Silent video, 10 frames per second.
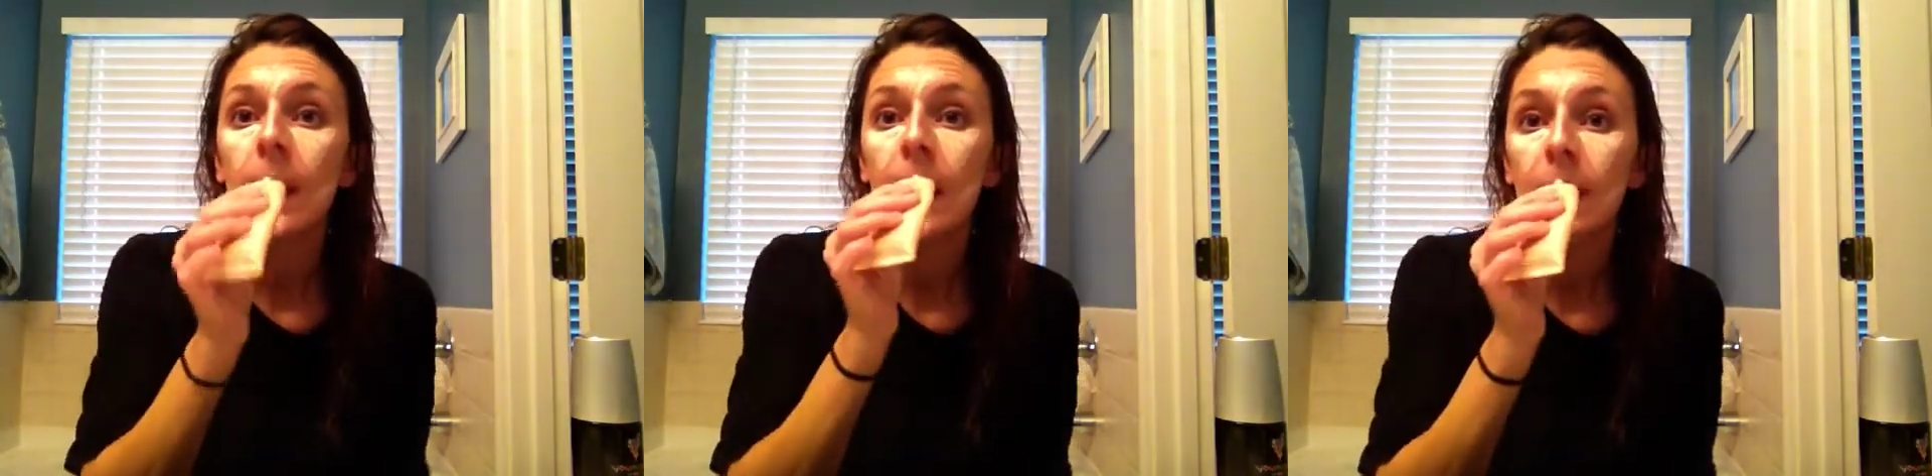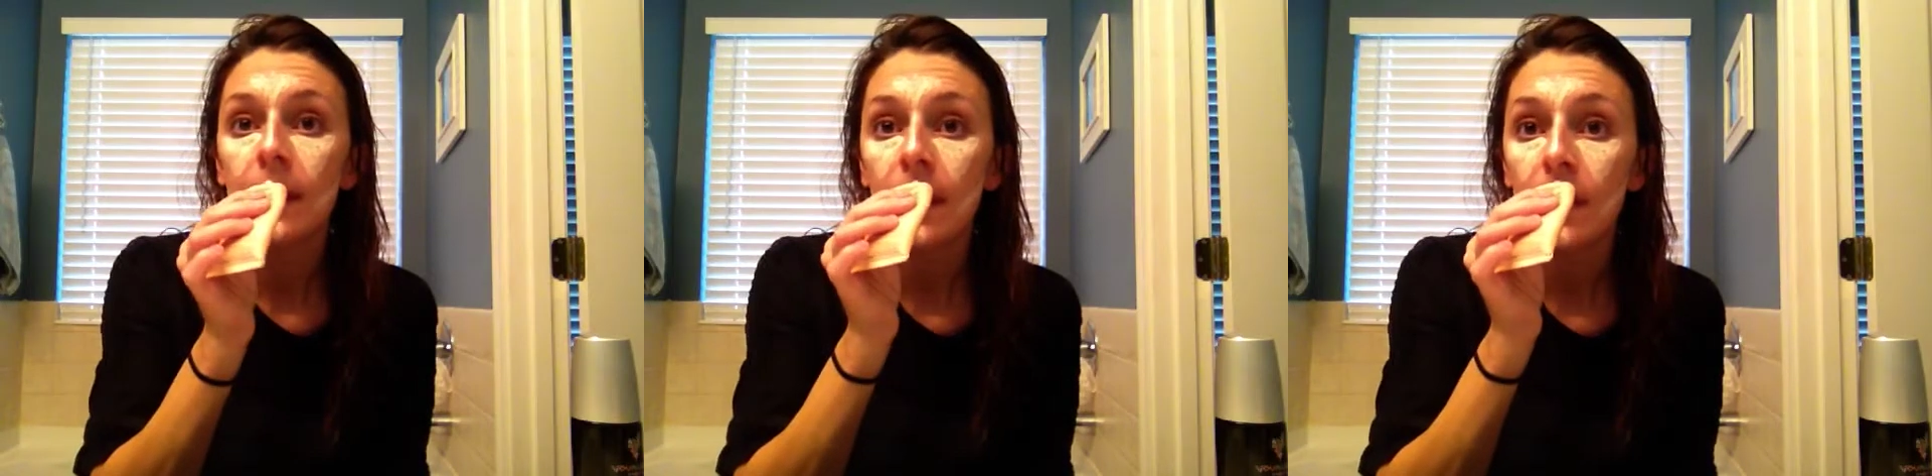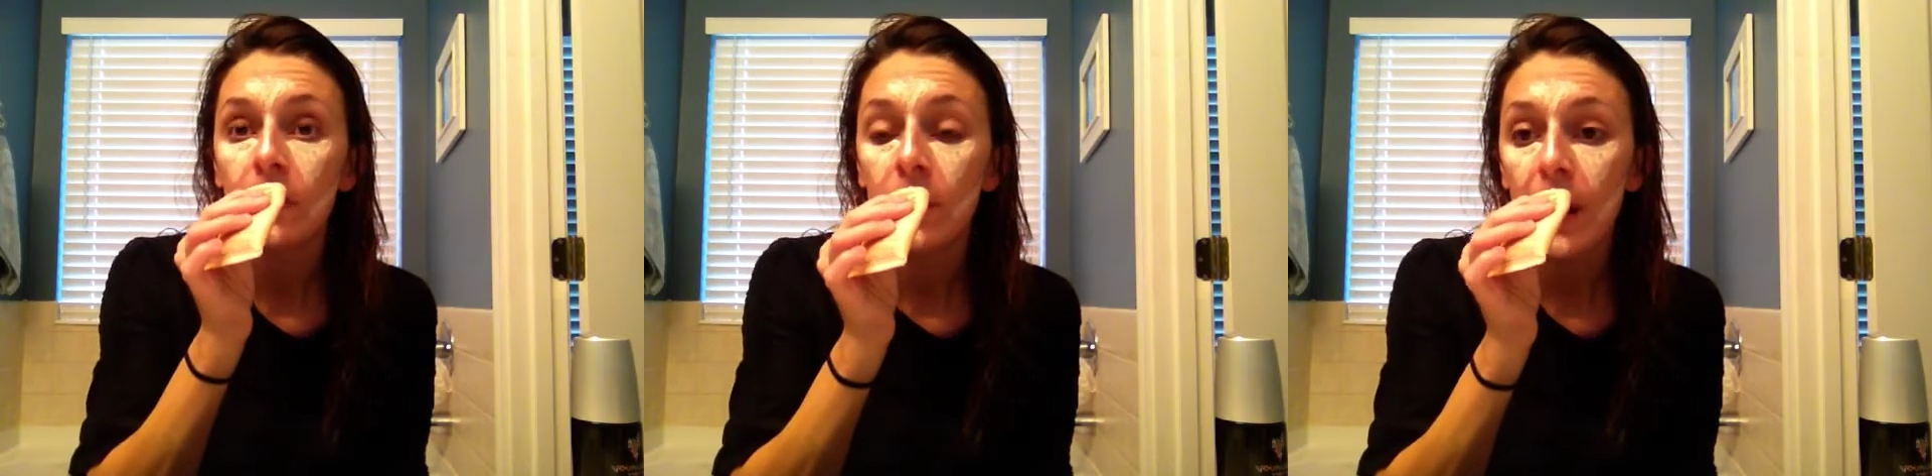And
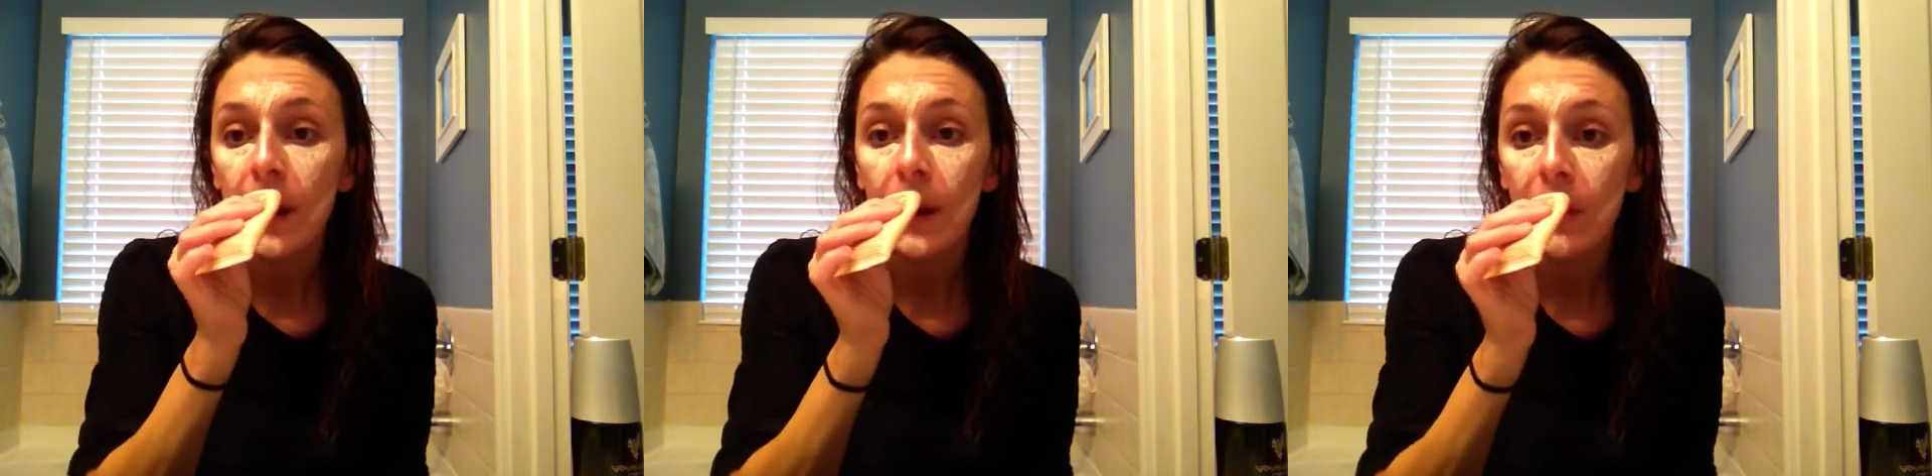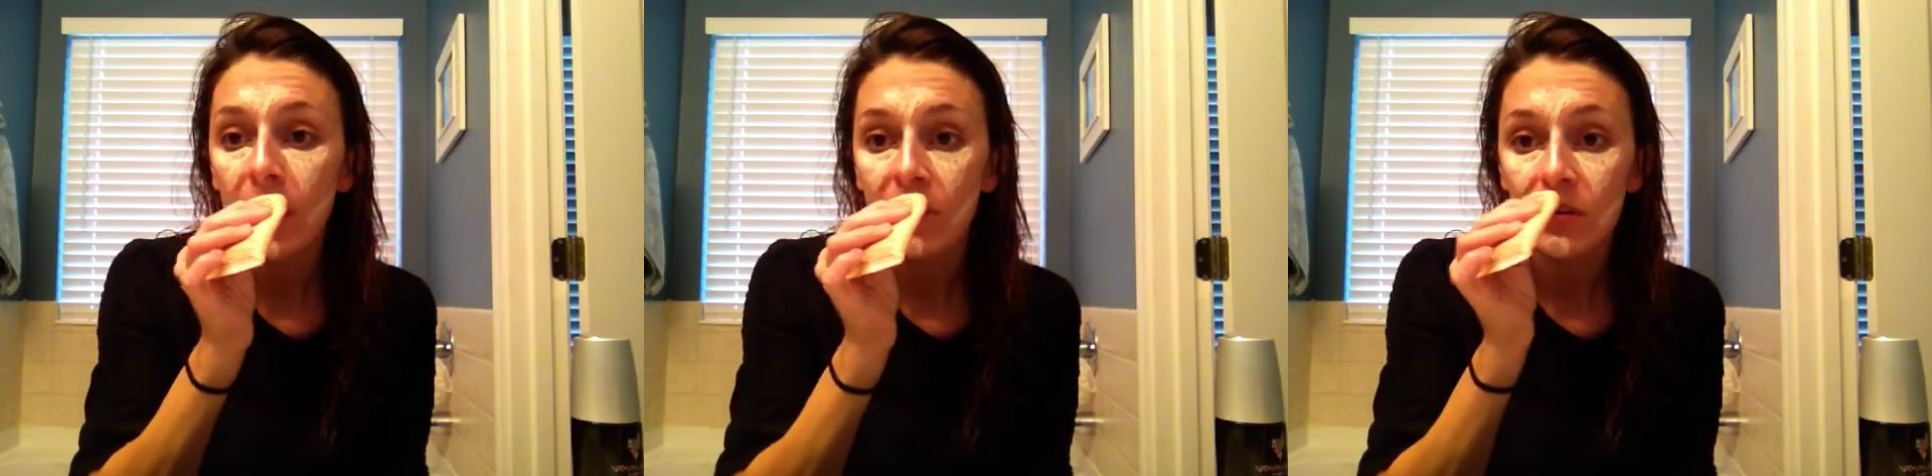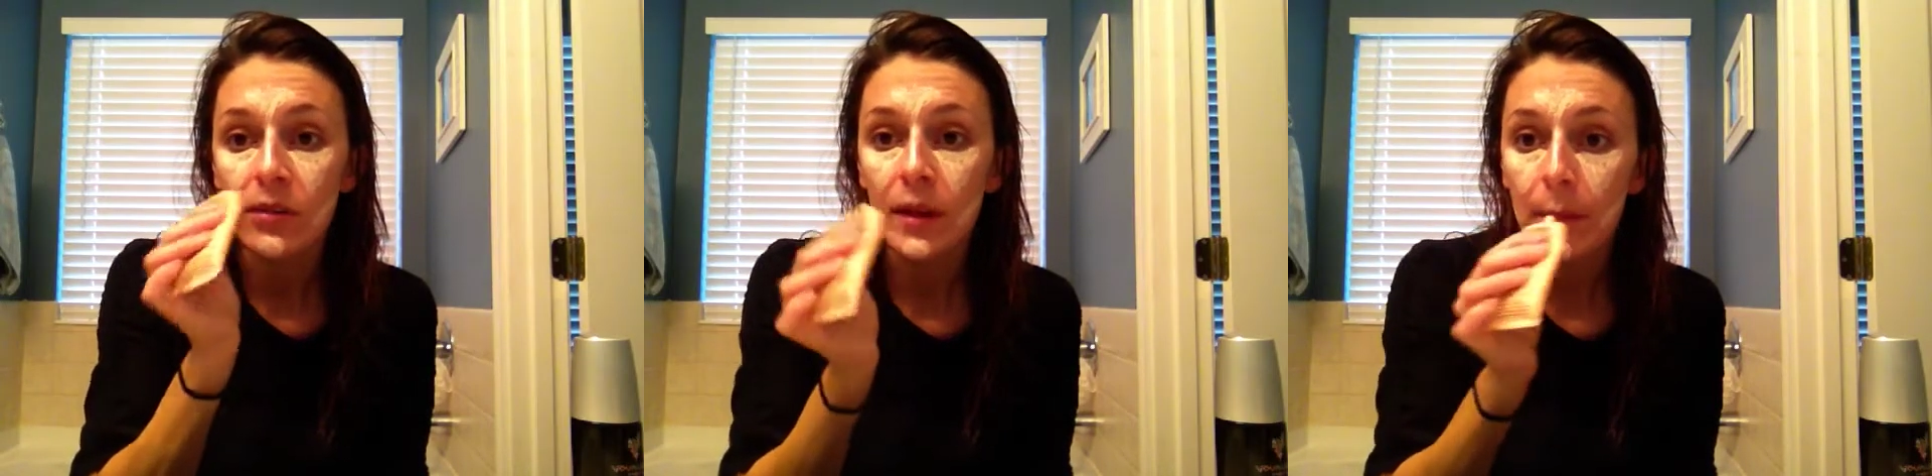then right above your
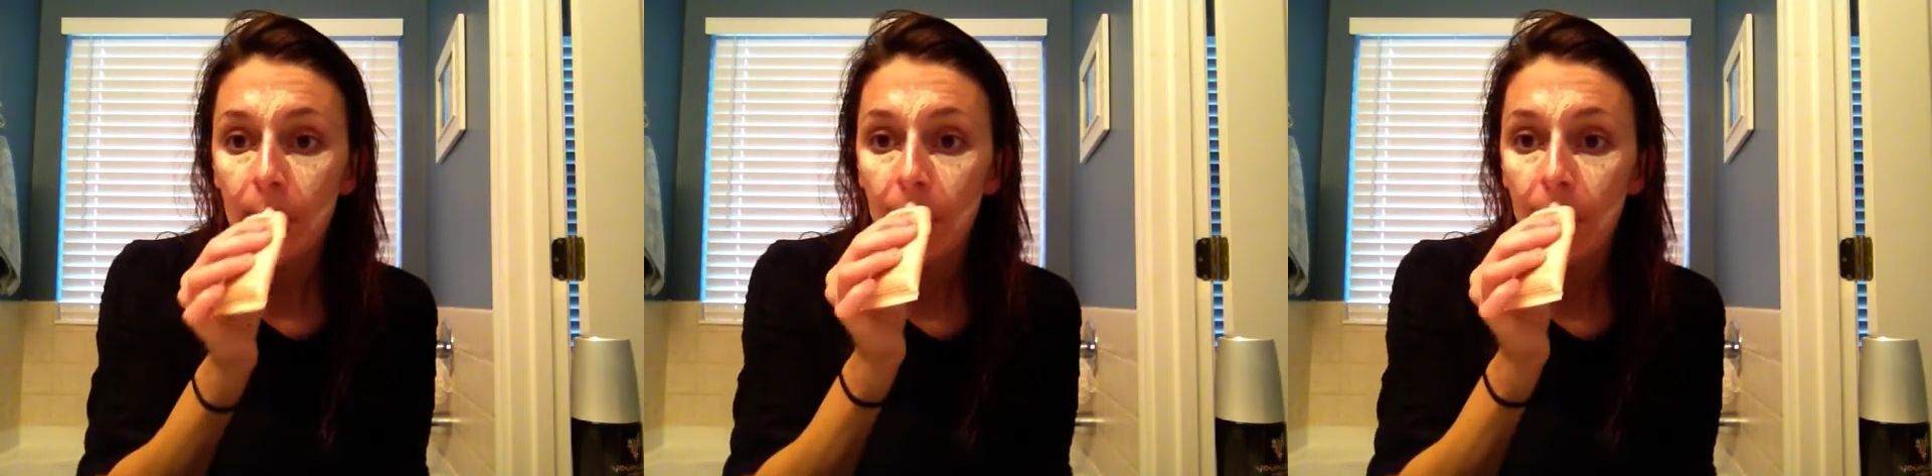lip,